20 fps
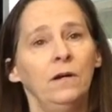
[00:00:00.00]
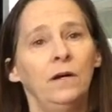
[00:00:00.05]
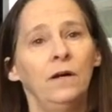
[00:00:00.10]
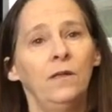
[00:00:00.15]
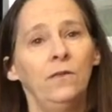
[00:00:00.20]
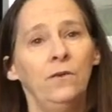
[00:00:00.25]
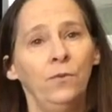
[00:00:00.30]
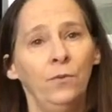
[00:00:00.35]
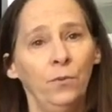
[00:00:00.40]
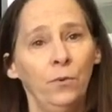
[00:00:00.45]

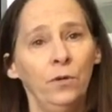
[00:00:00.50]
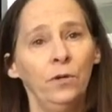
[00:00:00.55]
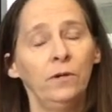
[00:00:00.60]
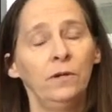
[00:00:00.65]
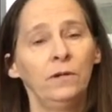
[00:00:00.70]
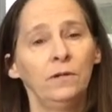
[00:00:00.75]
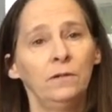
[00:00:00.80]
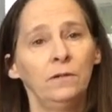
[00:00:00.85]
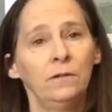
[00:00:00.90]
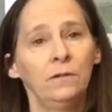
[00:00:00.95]
other
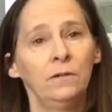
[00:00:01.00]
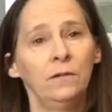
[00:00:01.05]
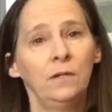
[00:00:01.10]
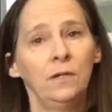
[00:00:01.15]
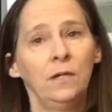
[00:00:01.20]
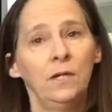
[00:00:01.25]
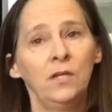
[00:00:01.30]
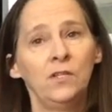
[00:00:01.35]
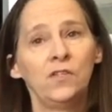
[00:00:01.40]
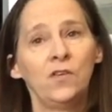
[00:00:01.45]
work.
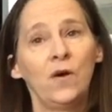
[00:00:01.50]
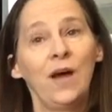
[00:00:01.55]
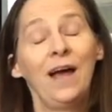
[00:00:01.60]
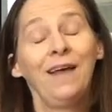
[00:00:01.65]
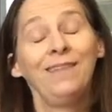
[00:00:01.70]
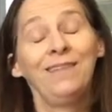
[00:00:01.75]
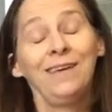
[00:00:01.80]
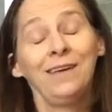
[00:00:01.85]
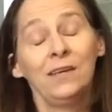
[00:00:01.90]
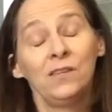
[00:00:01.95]
So
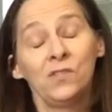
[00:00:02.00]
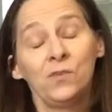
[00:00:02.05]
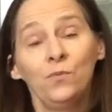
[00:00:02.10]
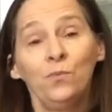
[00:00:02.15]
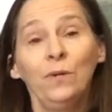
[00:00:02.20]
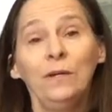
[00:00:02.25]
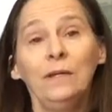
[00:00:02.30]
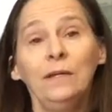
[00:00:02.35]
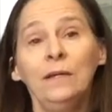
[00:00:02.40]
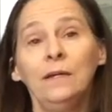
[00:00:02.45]
I think it's
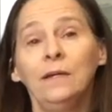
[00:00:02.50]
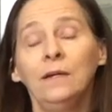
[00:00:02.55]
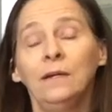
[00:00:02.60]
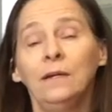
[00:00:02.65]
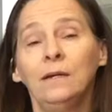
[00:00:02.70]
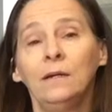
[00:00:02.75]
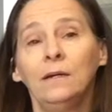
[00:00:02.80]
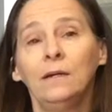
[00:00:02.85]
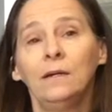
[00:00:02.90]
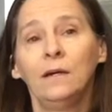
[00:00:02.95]
really
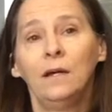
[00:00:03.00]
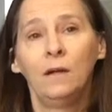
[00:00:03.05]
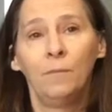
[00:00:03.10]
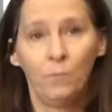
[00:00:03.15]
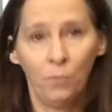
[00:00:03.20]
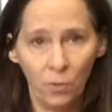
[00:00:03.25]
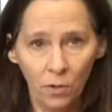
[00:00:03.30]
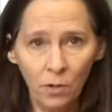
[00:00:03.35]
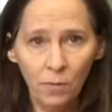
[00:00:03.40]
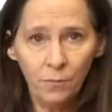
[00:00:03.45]
an
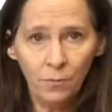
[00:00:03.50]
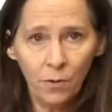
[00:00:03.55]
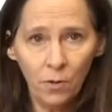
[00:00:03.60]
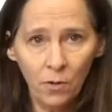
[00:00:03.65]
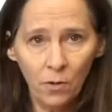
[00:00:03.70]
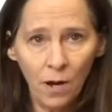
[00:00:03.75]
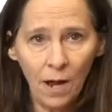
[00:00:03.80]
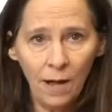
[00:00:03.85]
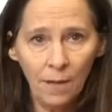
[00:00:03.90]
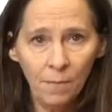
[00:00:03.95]
important
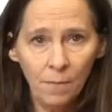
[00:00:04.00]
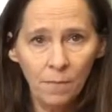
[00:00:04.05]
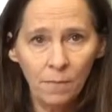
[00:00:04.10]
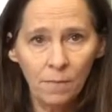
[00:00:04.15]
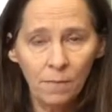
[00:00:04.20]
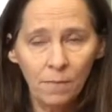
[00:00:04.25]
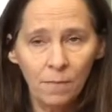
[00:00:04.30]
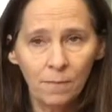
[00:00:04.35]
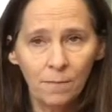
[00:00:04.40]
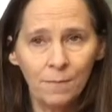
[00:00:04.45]
program
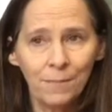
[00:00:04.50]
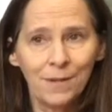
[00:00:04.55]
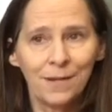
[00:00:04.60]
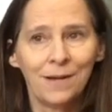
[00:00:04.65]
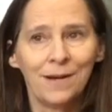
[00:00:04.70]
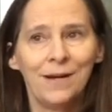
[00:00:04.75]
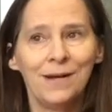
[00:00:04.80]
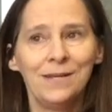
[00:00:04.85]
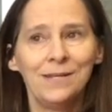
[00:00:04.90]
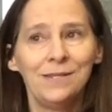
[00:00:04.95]

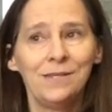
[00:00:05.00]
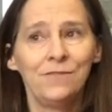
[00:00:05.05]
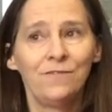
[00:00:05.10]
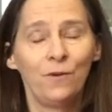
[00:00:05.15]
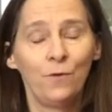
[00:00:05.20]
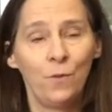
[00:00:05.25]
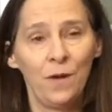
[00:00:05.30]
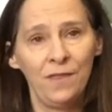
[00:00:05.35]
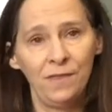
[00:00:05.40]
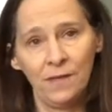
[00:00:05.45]
because,
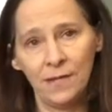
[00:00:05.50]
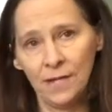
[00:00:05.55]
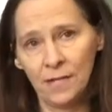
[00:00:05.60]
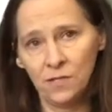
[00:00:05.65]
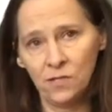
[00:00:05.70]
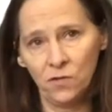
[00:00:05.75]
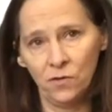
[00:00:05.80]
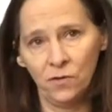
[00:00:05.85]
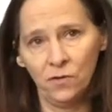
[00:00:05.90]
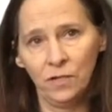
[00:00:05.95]
for one thing,
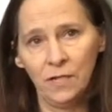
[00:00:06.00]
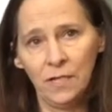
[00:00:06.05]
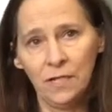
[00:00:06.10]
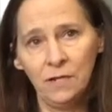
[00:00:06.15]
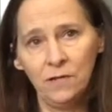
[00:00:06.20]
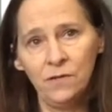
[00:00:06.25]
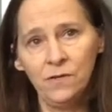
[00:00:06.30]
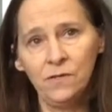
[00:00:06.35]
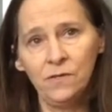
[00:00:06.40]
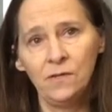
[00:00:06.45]
it's early
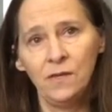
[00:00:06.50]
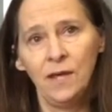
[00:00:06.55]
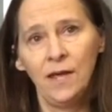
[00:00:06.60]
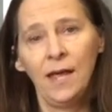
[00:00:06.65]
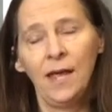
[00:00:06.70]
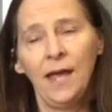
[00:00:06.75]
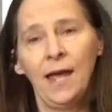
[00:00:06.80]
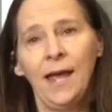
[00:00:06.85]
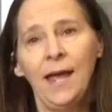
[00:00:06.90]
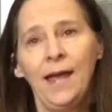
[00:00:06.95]
years
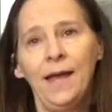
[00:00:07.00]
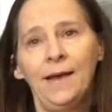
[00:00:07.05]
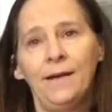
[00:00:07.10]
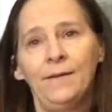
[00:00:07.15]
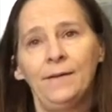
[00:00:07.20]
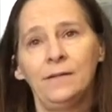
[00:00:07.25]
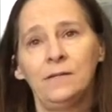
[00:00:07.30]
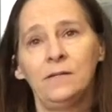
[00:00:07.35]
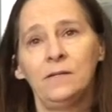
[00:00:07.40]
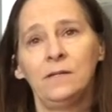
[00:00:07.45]

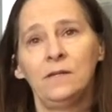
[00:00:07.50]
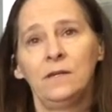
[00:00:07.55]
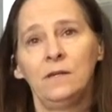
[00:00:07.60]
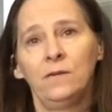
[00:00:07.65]
and